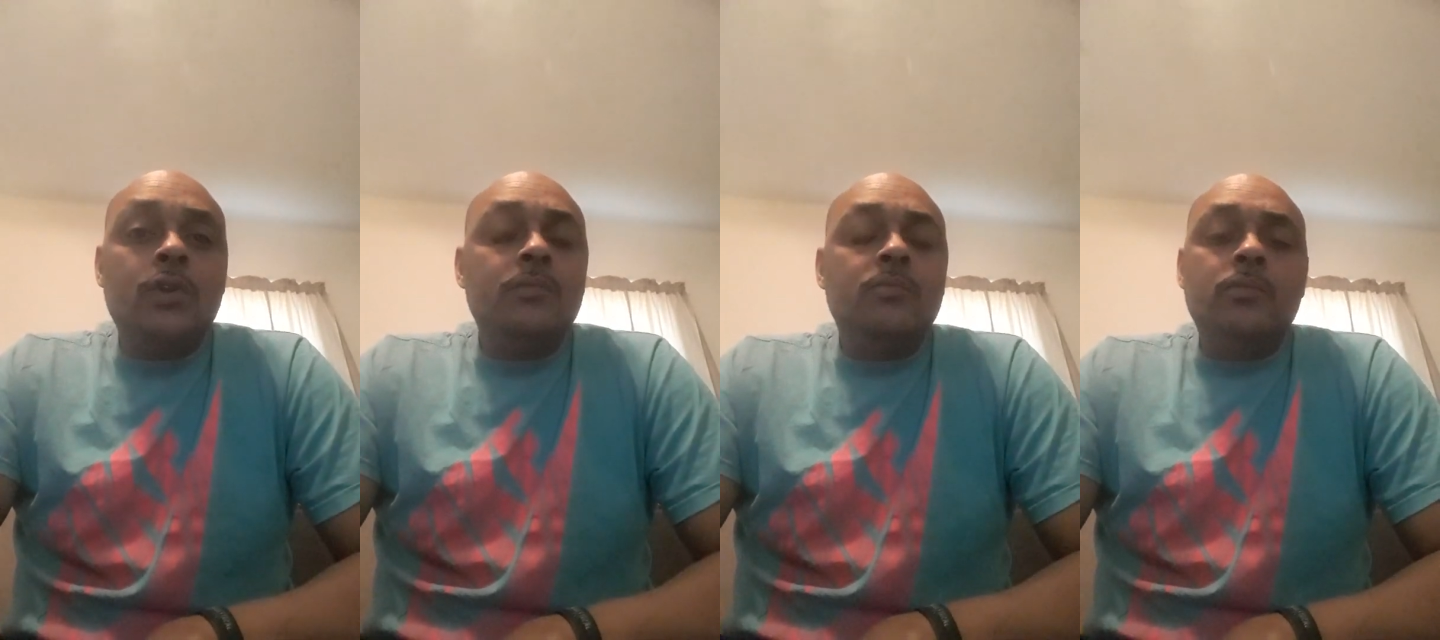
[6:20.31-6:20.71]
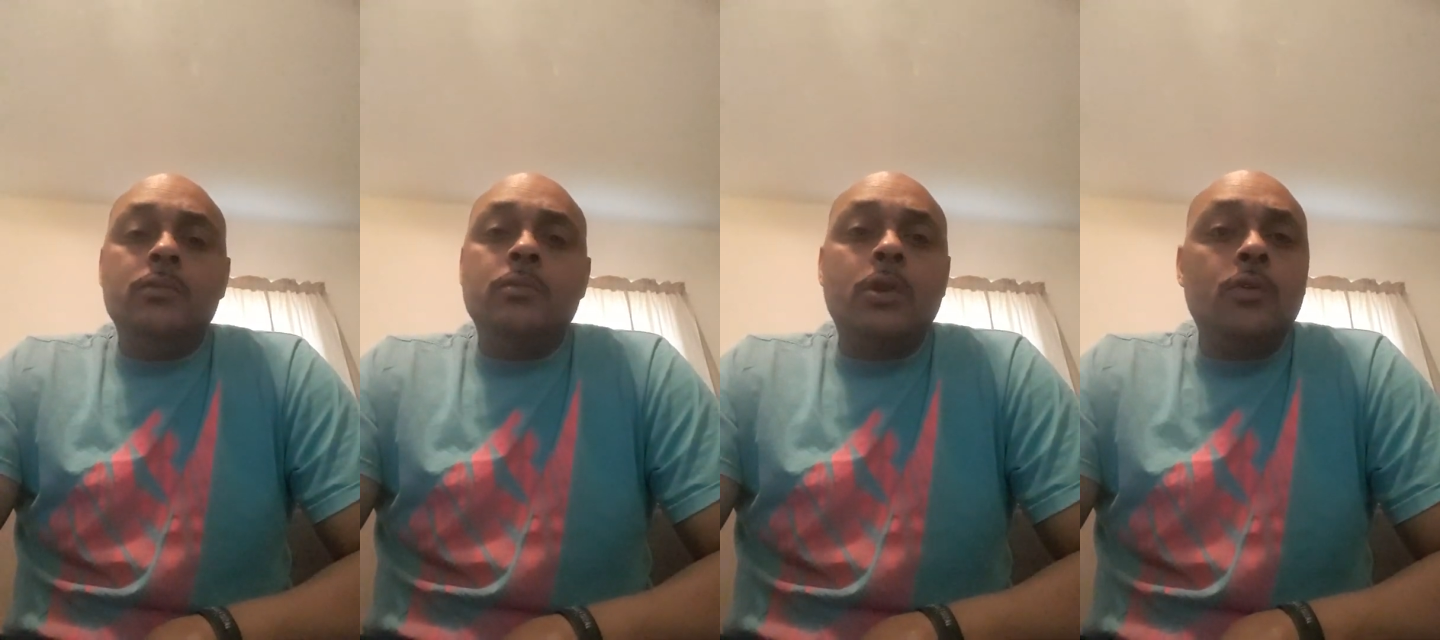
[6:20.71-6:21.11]
Bro,
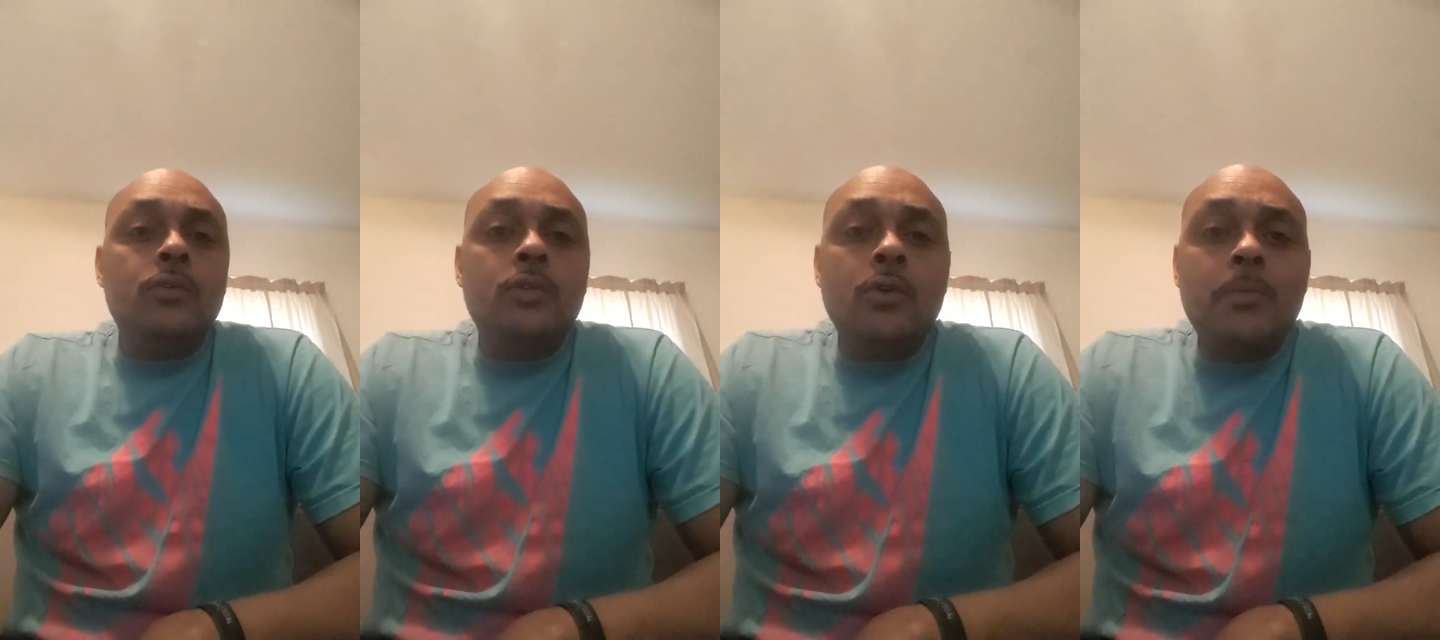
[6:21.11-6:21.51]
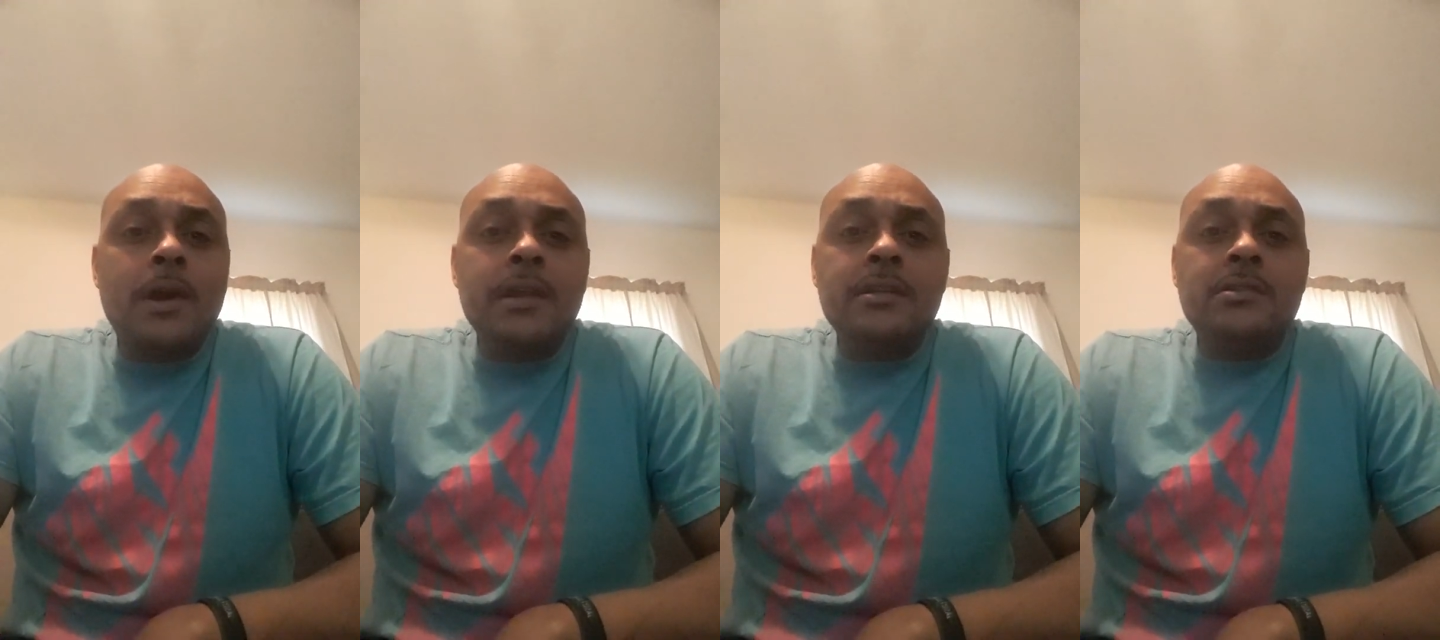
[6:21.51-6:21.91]
nobody is
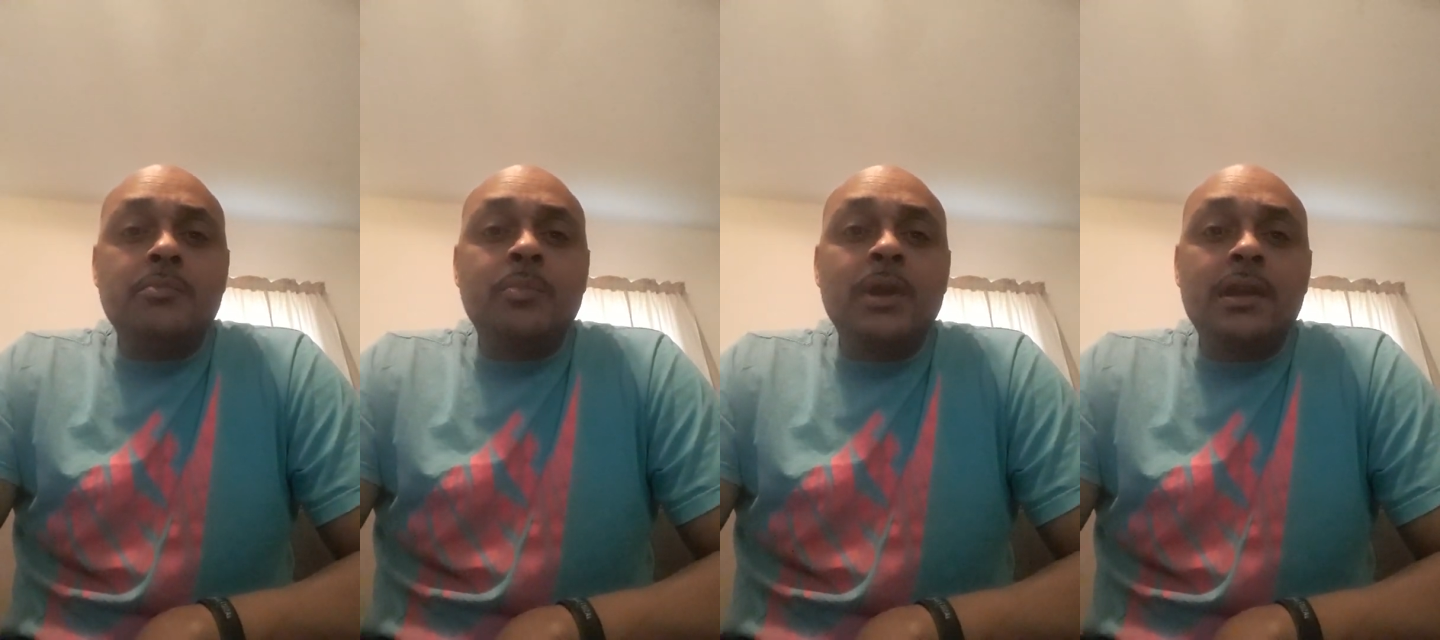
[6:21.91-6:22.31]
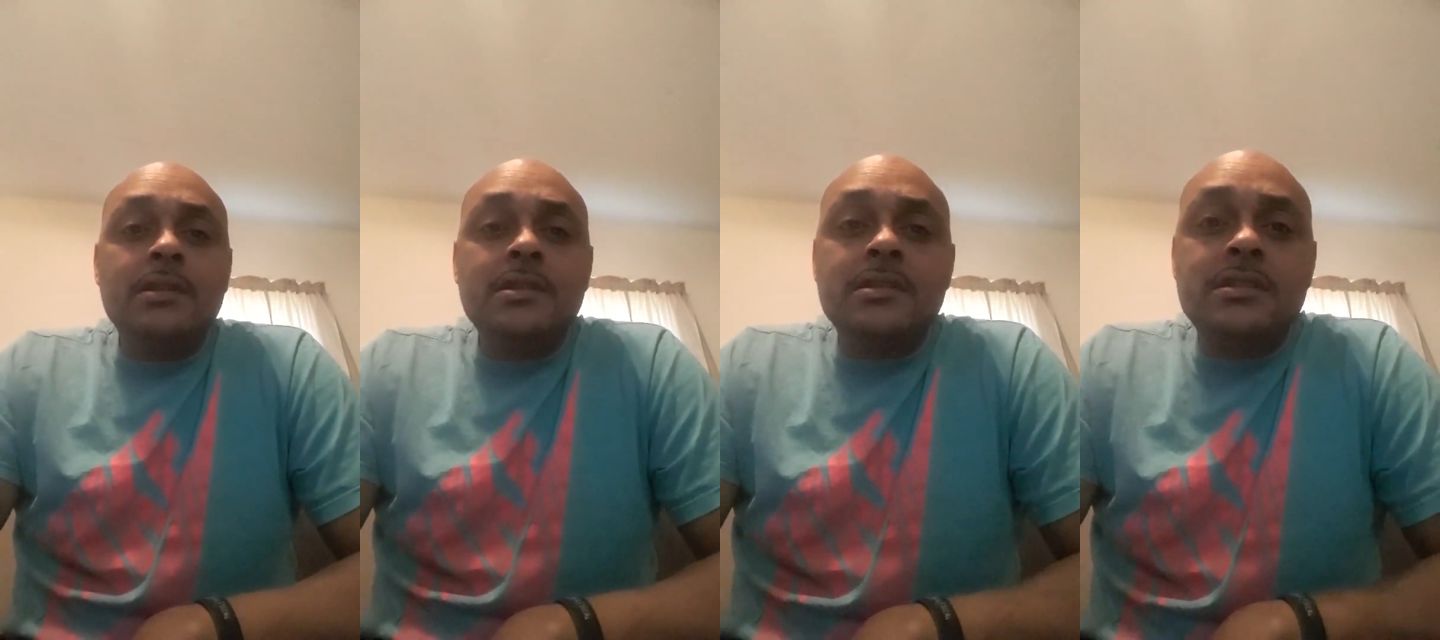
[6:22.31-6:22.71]
picking this team